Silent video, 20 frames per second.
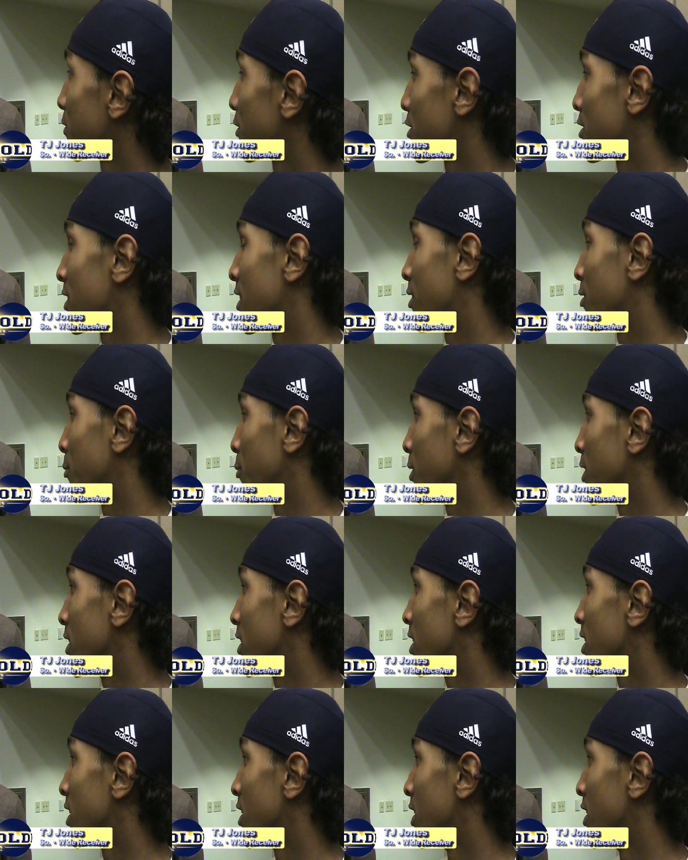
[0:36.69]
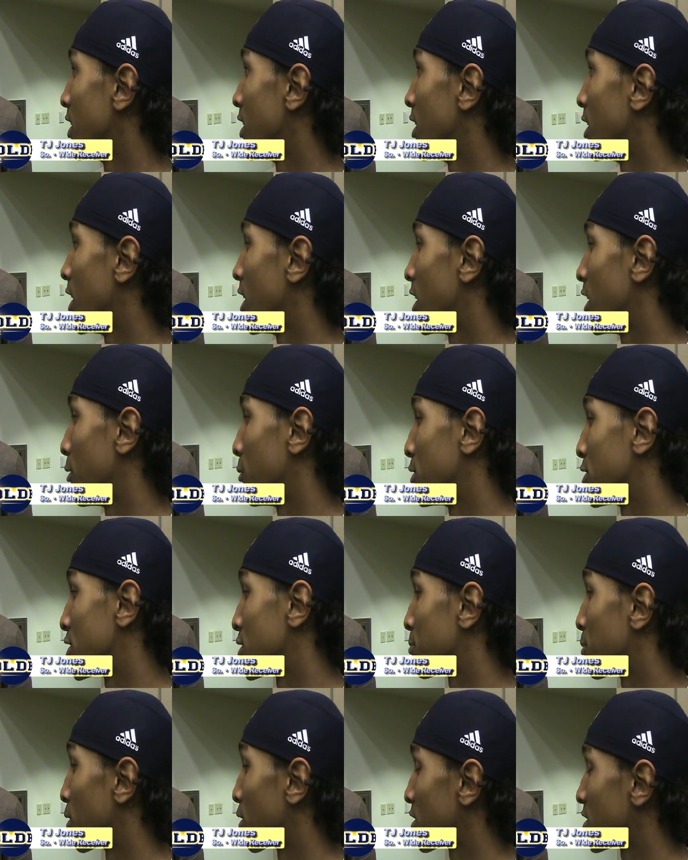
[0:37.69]
further down the week. Uh, we
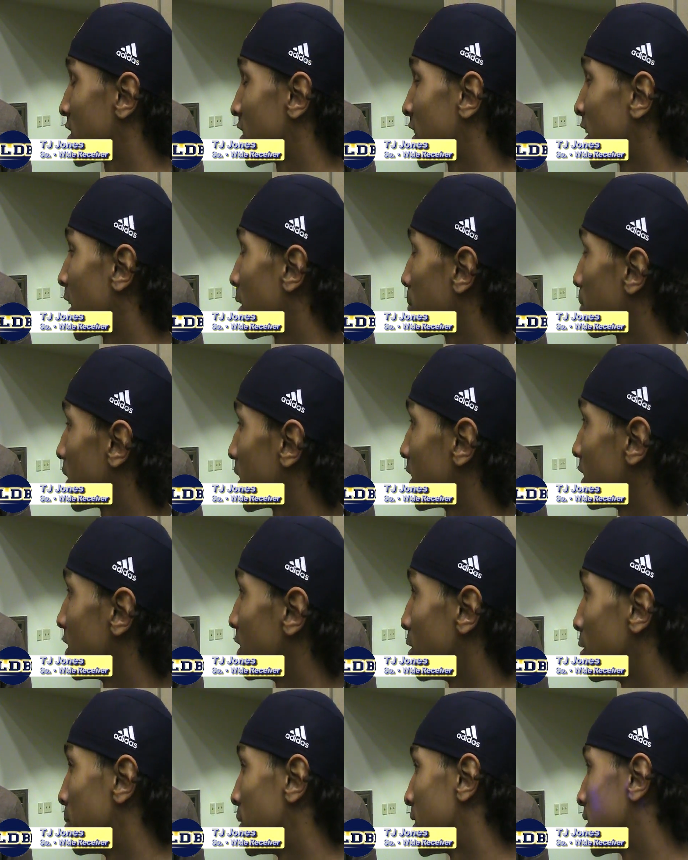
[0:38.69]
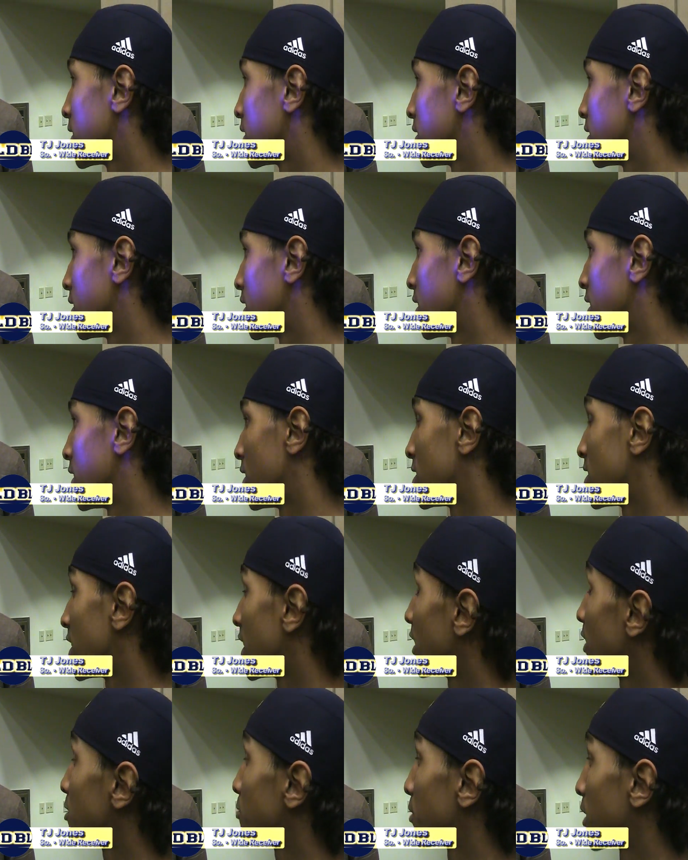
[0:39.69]
just broke into the game plan a little bit uh,
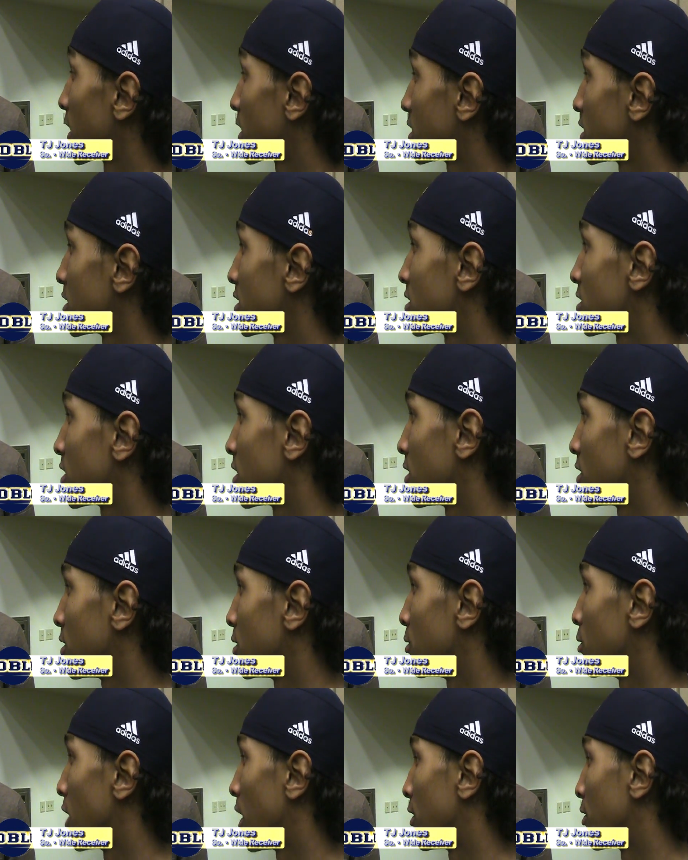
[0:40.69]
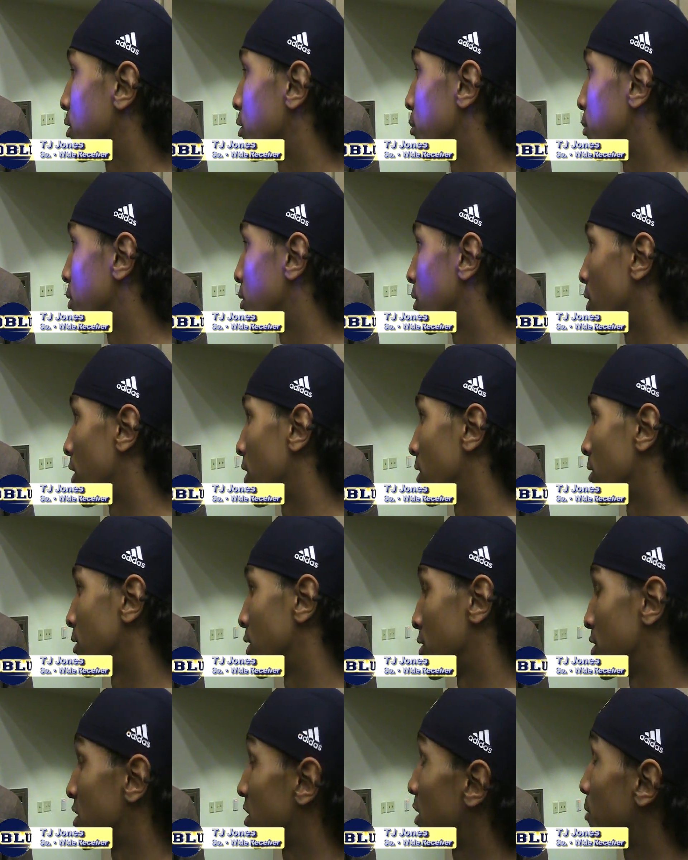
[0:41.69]
today's practice, so I'll know more,
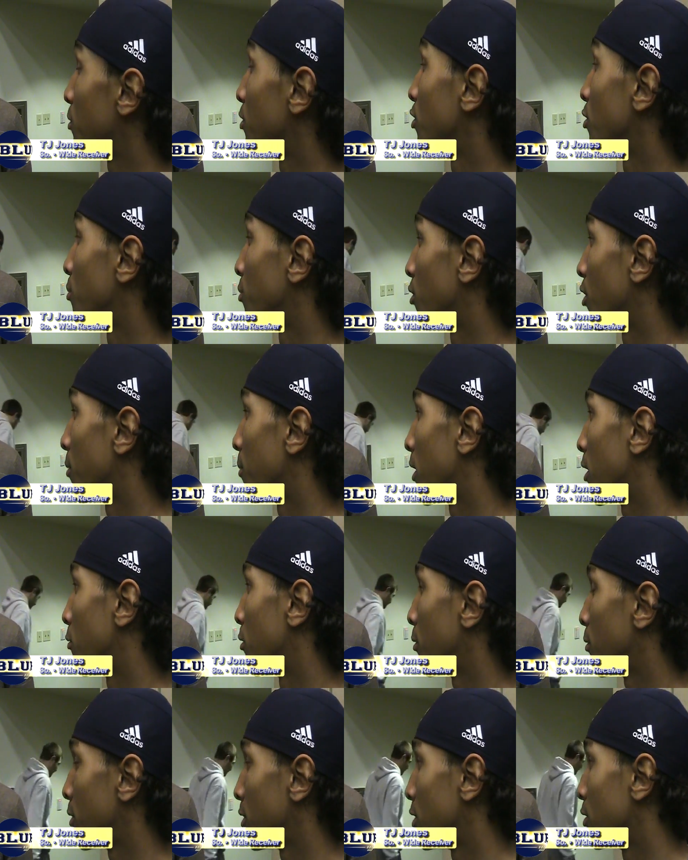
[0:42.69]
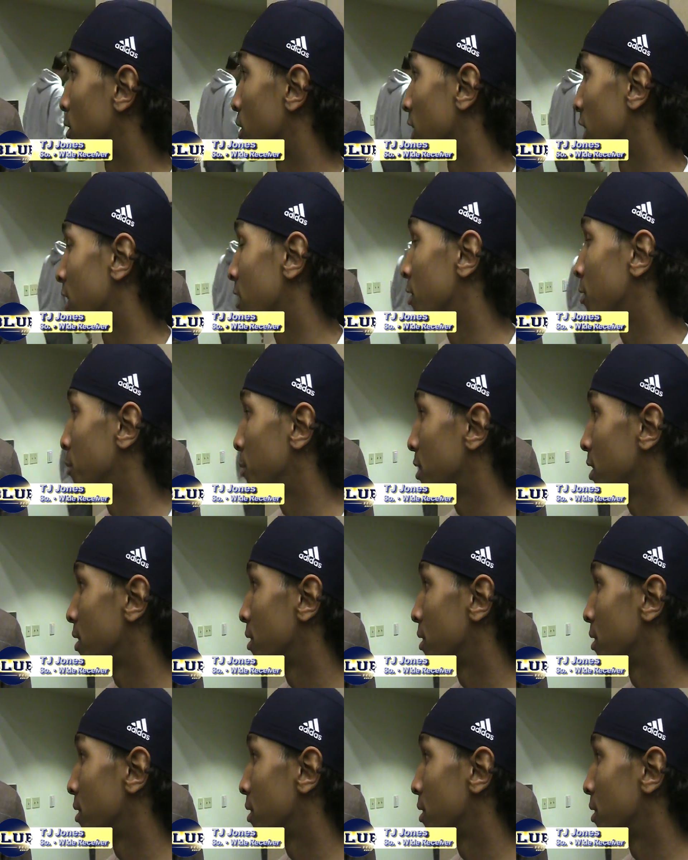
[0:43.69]
or the team will know more about what we're doing later in the week.